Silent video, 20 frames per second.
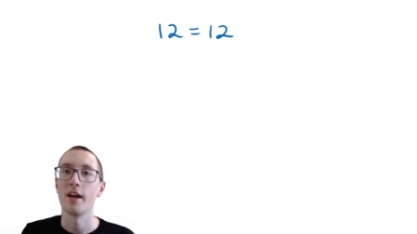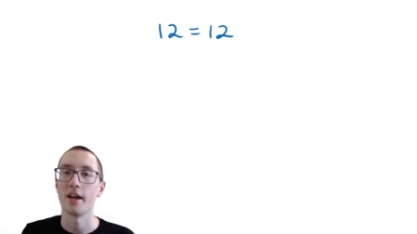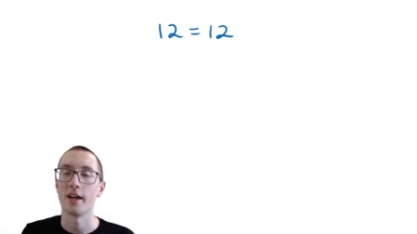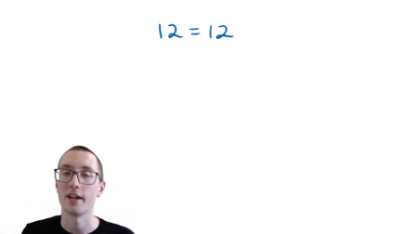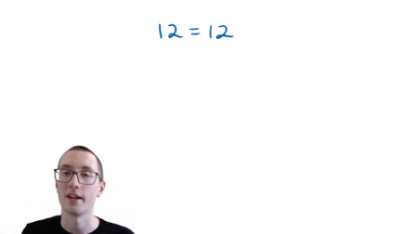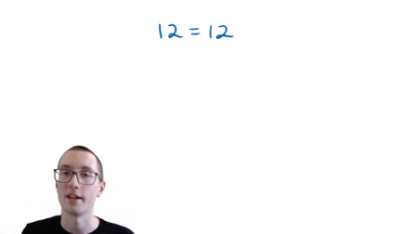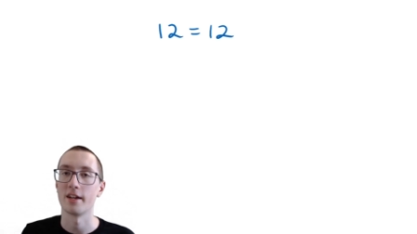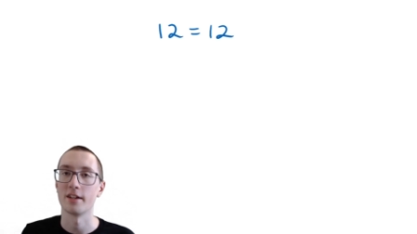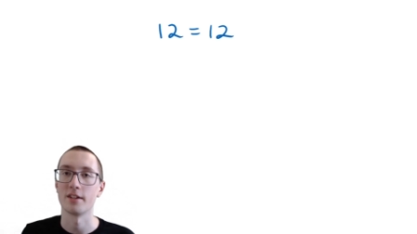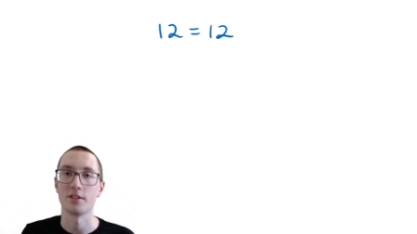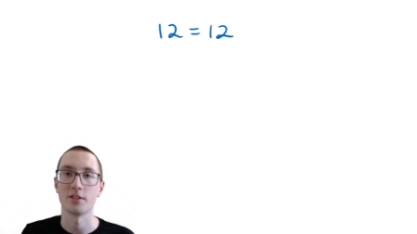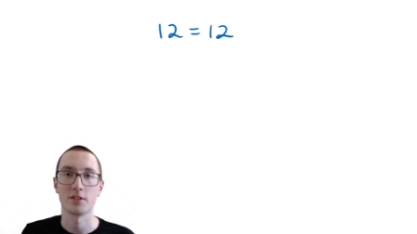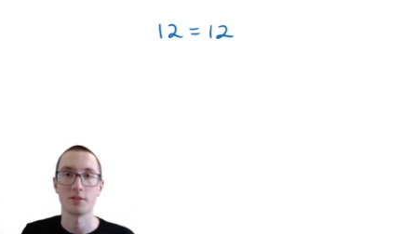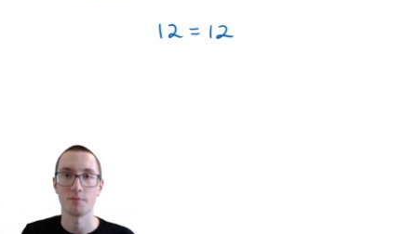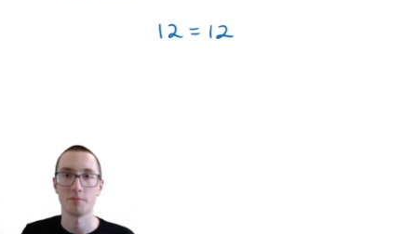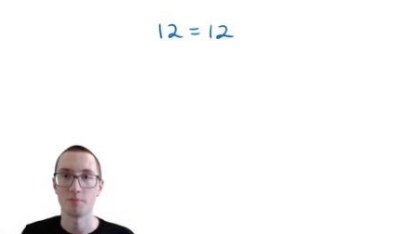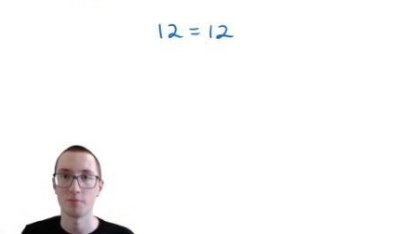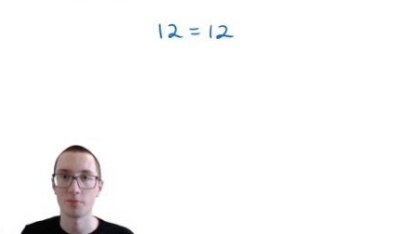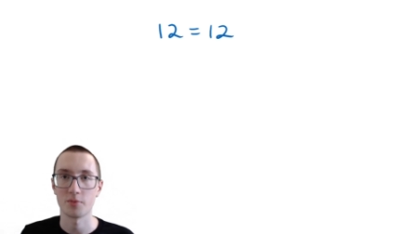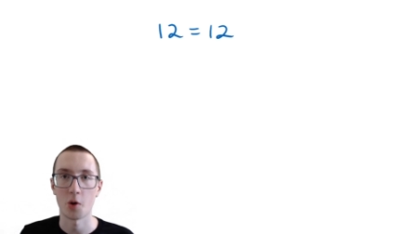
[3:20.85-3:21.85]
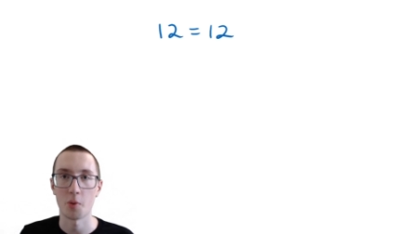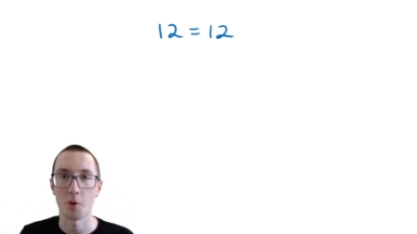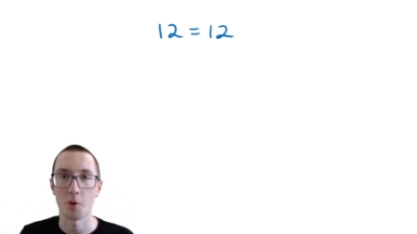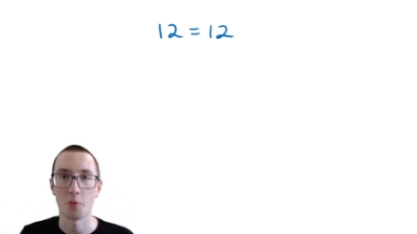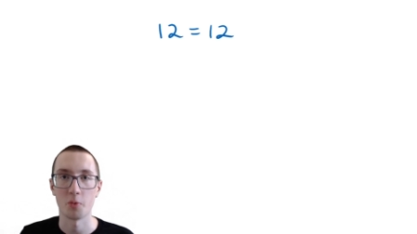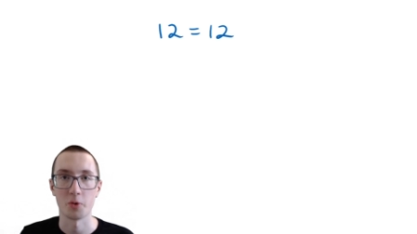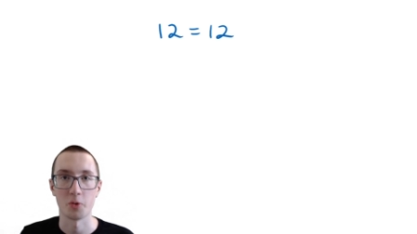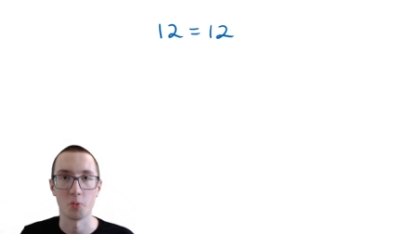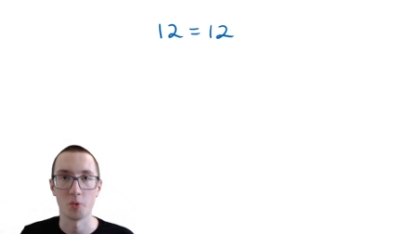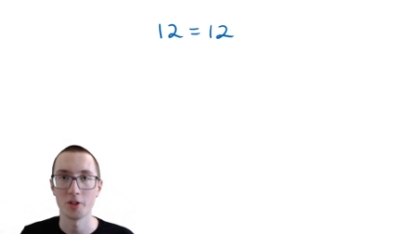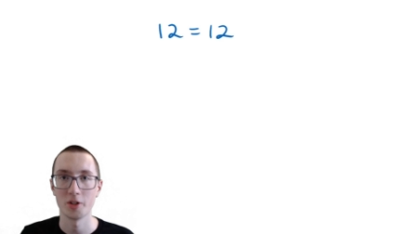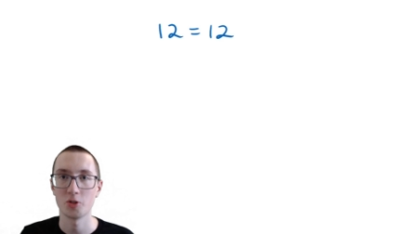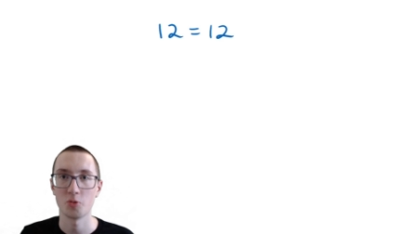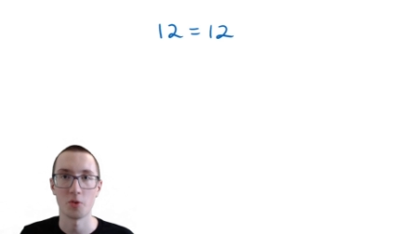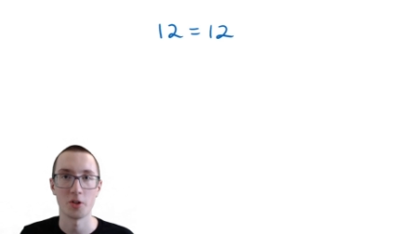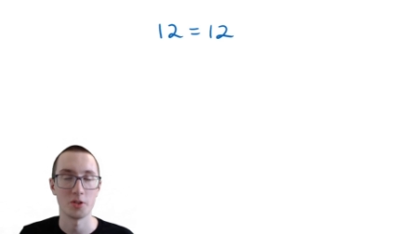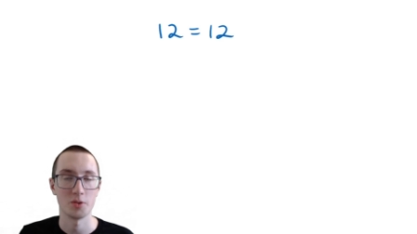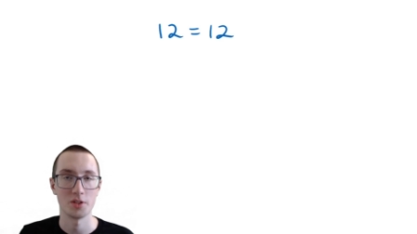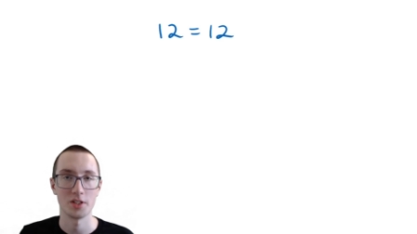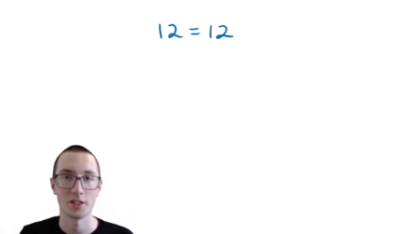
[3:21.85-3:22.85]
and come up with which
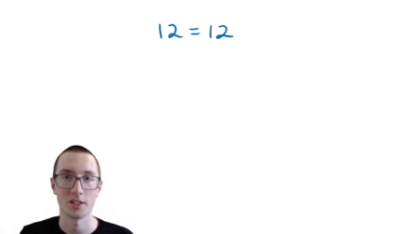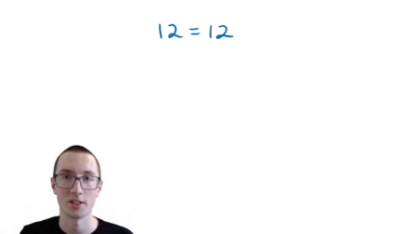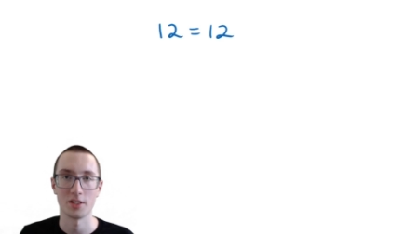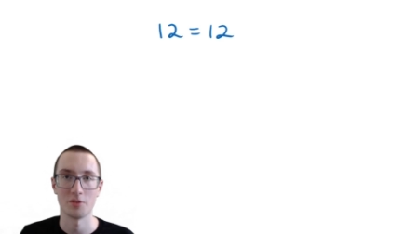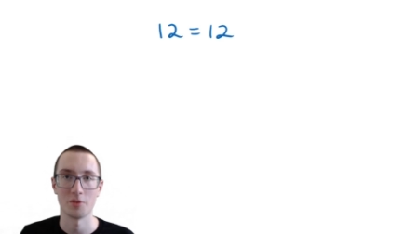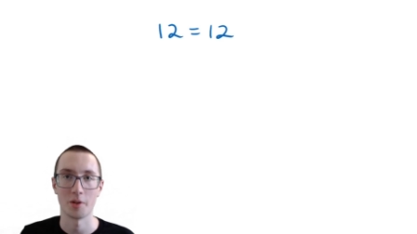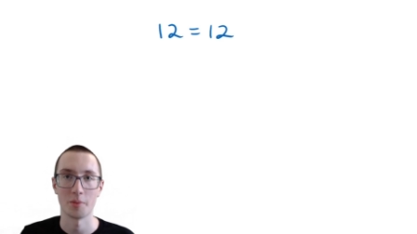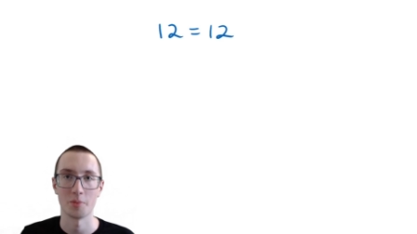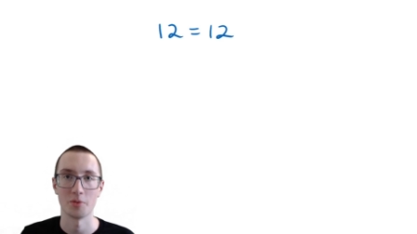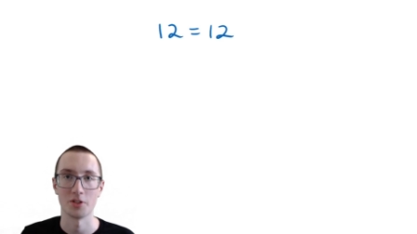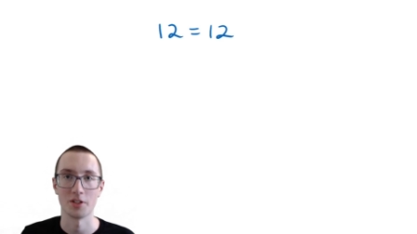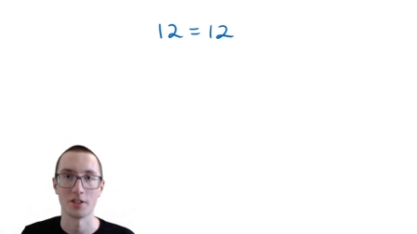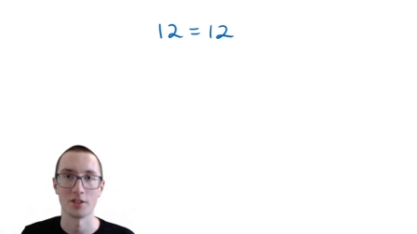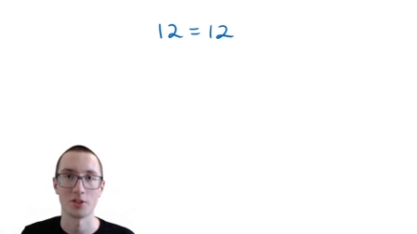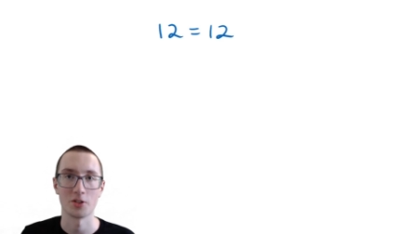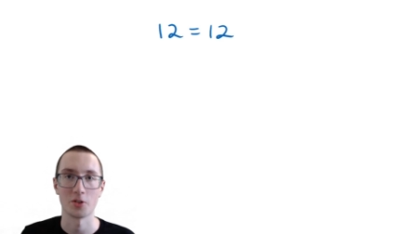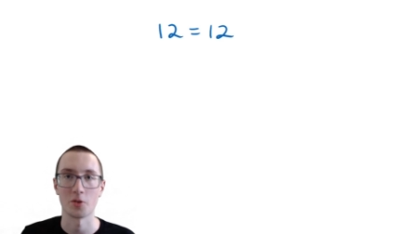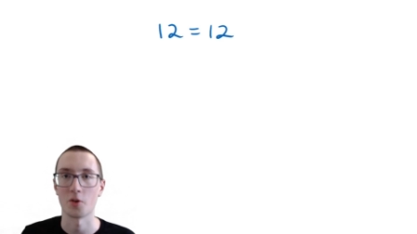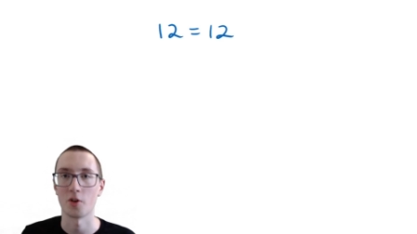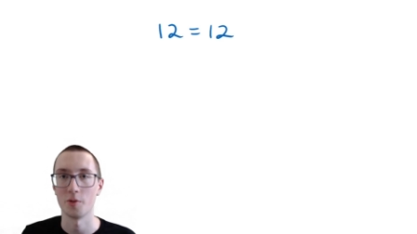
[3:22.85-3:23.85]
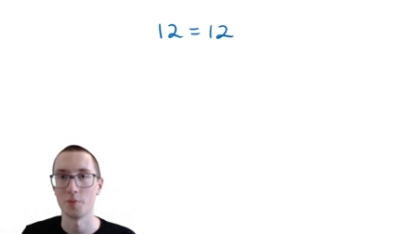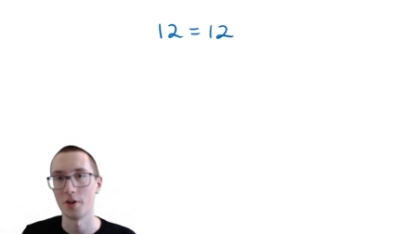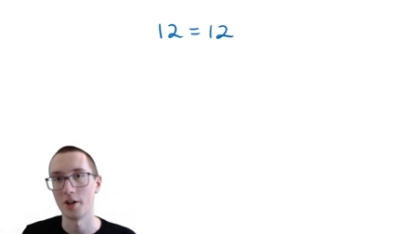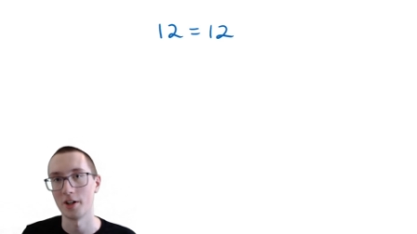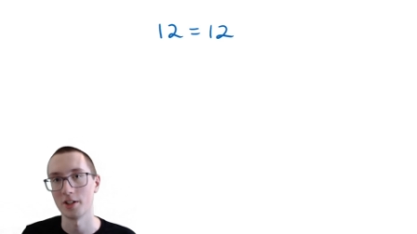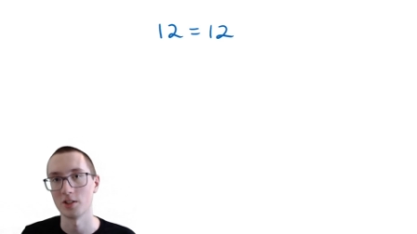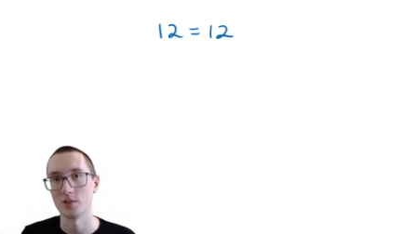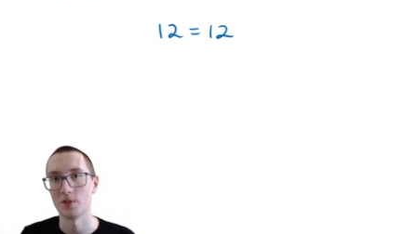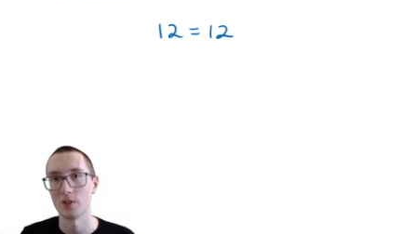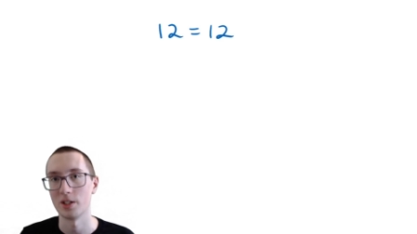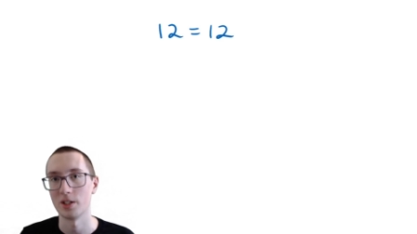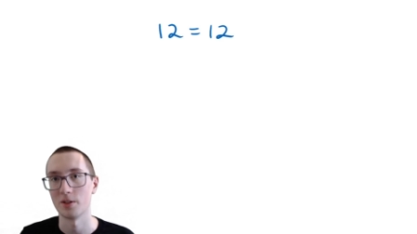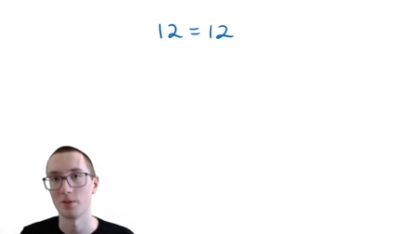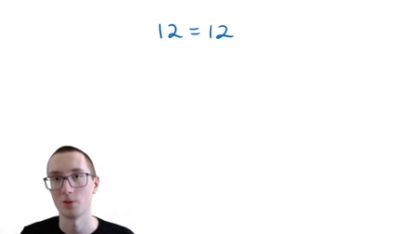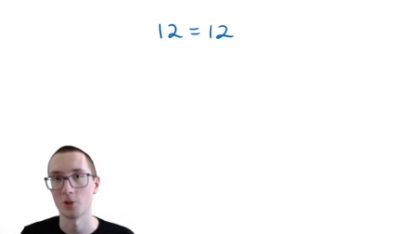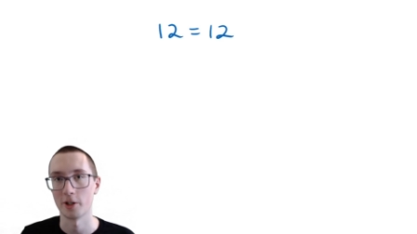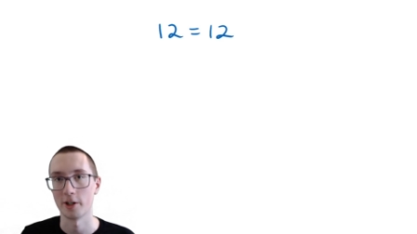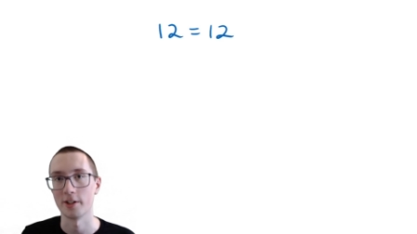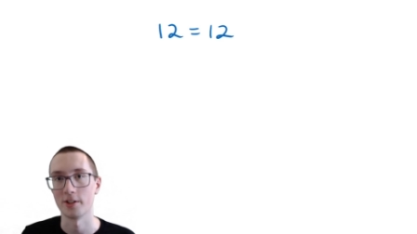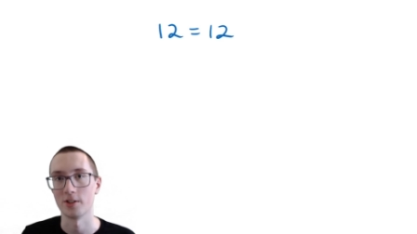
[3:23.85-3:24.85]
one you think this represents. So go ahead and pause the video
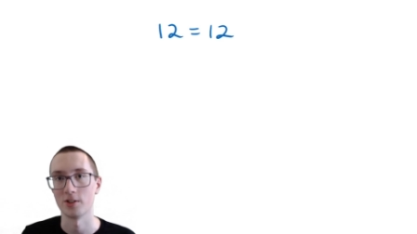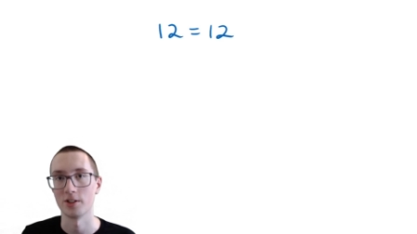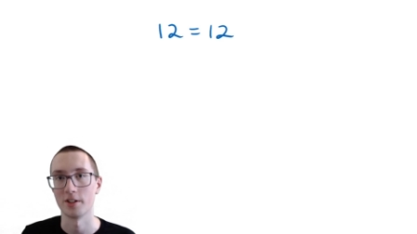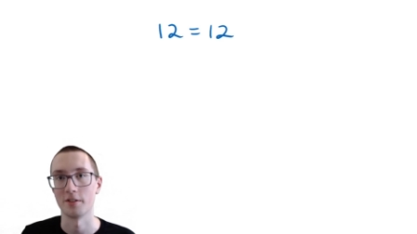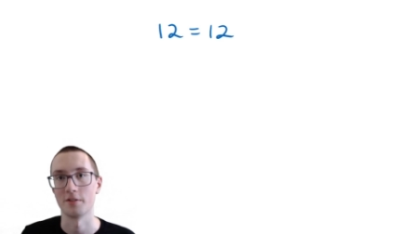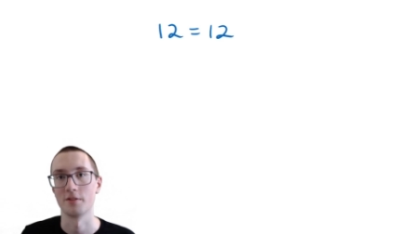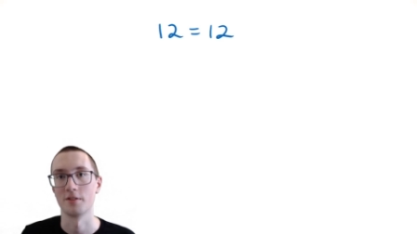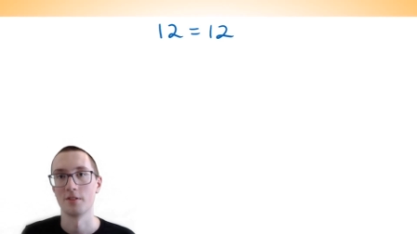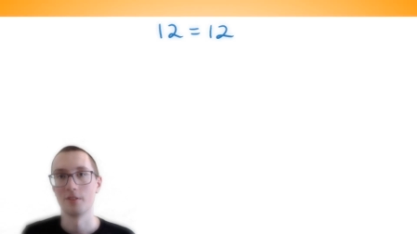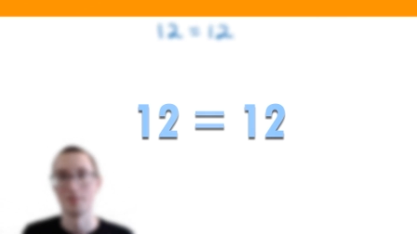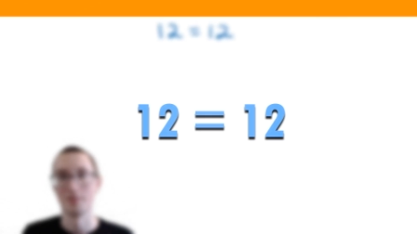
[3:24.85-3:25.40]
and try it yourself.